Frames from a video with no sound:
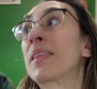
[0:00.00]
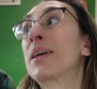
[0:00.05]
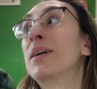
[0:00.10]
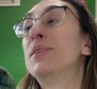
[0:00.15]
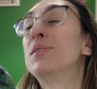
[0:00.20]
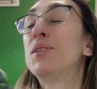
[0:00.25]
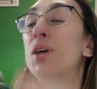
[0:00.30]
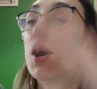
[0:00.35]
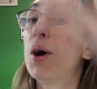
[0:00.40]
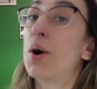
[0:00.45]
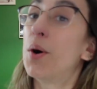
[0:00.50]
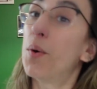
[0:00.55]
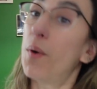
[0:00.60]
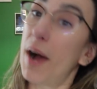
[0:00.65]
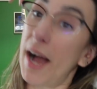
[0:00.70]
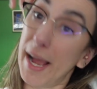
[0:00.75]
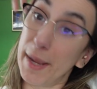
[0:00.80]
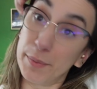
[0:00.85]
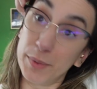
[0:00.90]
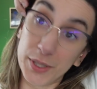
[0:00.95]
So
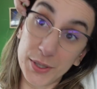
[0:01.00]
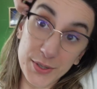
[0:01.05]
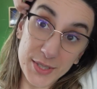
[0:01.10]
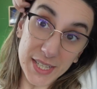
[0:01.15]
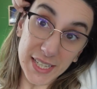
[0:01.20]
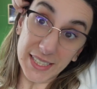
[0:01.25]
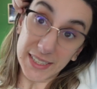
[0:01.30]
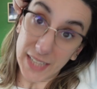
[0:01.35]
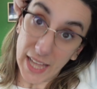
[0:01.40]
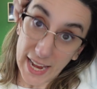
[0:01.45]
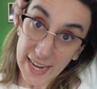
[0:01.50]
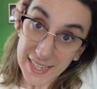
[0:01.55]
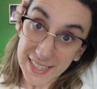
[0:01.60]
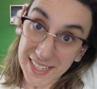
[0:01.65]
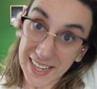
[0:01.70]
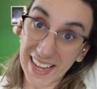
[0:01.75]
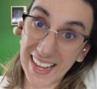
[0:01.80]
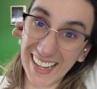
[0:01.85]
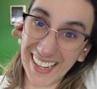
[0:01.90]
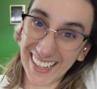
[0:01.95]
I'm losing light
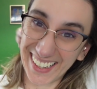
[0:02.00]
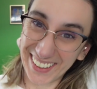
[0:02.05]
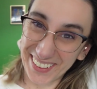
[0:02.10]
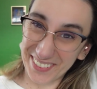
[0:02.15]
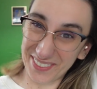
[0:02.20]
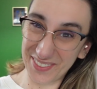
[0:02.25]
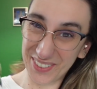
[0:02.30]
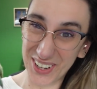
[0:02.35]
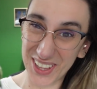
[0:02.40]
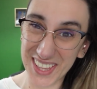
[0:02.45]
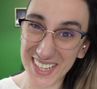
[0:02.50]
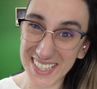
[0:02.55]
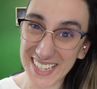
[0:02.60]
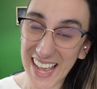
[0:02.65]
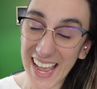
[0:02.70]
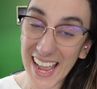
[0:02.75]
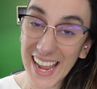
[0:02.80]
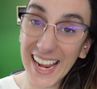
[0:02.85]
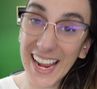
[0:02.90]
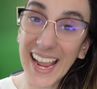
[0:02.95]
for the
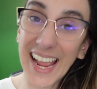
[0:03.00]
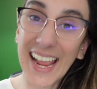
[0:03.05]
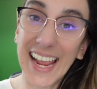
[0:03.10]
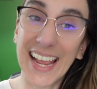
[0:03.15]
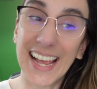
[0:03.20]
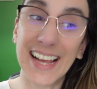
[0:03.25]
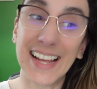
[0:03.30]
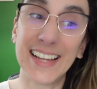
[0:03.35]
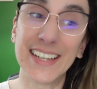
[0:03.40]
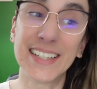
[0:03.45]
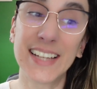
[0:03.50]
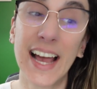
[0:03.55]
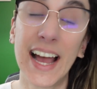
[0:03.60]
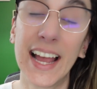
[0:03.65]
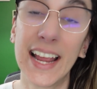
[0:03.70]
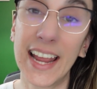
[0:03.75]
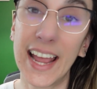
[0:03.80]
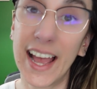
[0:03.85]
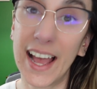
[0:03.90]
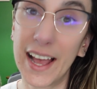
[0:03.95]
day, and
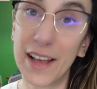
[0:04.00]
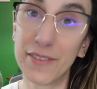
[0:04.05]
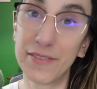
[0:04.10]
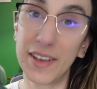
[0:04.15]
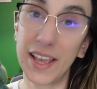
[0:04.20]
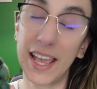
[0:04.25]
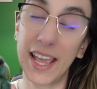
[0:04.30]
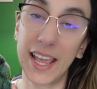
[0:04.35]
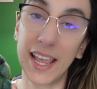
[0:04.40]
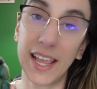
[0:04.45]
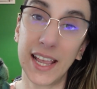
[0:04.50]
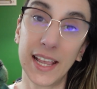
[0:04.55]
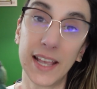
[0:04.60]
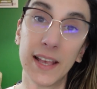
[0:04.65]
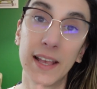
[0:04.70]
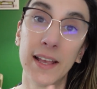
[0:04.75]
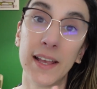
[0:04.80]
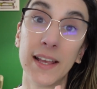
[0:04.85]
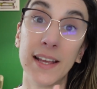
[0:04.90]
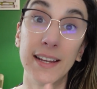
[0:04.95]
I have a
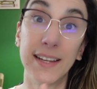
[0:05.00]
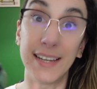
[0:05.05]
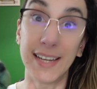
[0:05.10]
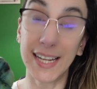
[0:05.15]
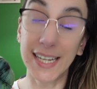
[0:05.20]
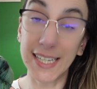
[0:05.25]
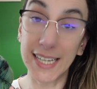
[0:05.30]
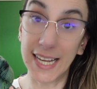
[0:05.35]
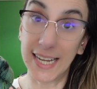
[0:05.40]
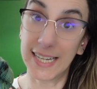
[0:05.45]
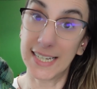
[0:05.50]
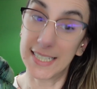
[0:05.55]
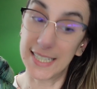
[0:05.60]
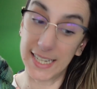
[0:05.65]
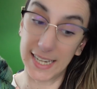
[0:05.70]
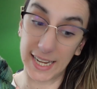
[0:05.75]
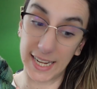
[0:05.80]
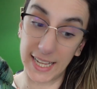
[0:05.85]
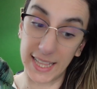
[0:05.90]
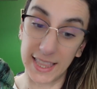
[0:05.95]
knit night
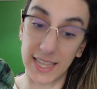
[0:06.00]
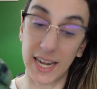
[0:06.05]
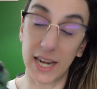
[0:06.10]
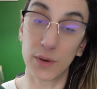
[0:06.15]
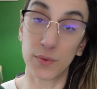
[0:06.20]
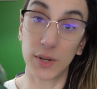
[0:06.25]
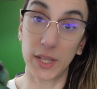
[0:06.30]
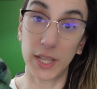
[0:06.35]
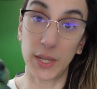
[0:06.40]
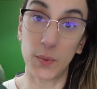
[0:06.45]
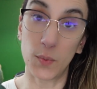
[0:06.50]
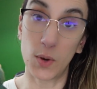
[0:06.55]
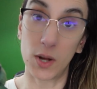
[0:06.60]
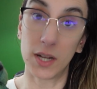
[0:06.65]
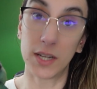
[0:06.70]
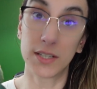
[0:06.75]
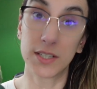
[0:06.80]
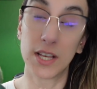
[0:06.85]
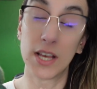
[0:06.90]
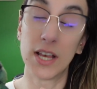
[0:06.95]
tonight that I really
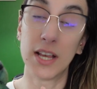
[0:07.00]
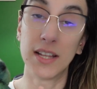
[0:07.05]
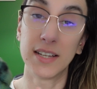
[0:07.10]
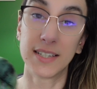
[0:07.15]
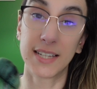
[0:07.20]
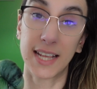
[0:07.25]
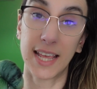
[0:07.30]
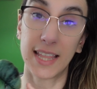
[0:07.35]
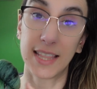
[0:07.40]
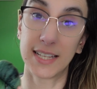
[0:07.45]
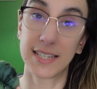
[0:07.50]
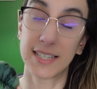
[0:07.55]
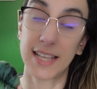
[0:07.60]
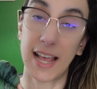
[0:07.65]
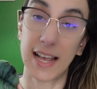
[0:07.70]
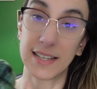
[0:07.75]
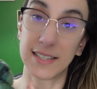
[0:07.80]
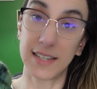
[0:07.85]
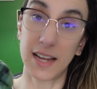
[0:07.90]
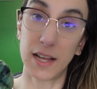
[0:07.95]
want to get this
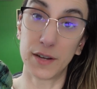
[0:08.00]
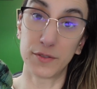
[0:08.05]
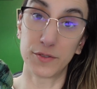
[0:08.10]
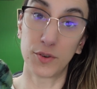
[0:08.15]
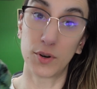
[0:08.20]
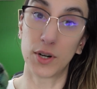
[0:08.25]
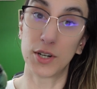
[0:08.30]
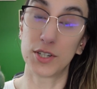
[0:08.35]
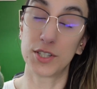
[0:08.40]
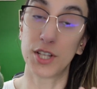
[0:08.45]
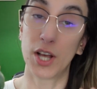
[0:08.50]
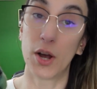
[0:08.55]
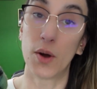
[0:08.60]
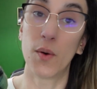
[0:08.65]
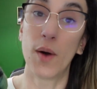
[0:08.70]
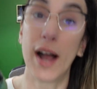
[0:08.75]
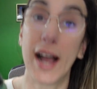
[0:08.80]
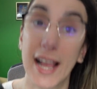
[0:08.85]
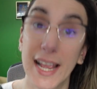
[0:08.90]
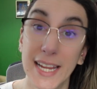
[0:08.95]
cast on for.
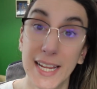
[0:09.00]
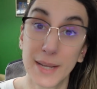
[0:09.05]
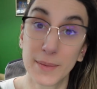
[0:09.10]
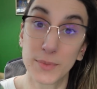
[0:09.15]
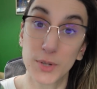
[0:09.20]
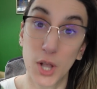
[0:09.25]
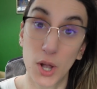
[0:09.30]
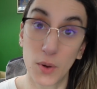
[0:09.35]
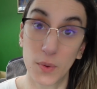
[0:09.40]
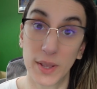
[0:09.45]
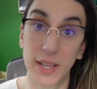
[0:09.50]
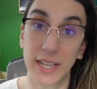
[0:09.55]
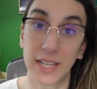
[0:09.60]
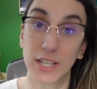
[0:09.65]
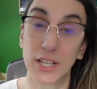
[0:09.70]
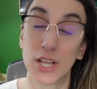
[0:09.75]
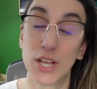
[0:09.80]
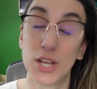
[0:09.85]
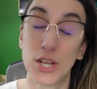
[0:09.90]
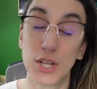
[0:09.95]
So I am
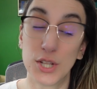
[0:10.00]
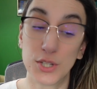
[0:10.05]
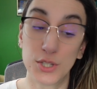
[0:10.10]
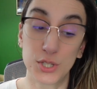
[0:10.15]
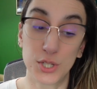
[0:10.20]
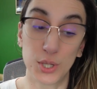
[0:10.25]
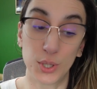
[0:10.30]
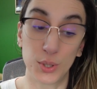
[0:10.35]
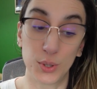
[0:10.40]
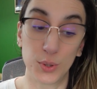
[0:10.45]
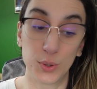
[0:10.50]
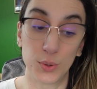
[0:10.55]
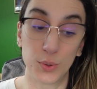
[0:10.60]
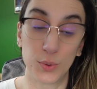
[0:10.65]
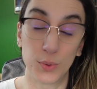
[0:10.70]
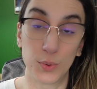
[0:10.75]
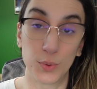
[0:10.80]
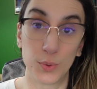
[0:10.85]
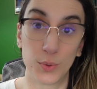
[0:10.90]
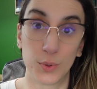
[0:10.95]
going
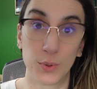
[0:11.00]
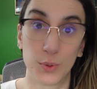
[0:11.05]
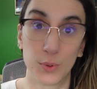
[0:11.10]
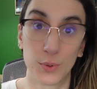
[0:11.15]
to,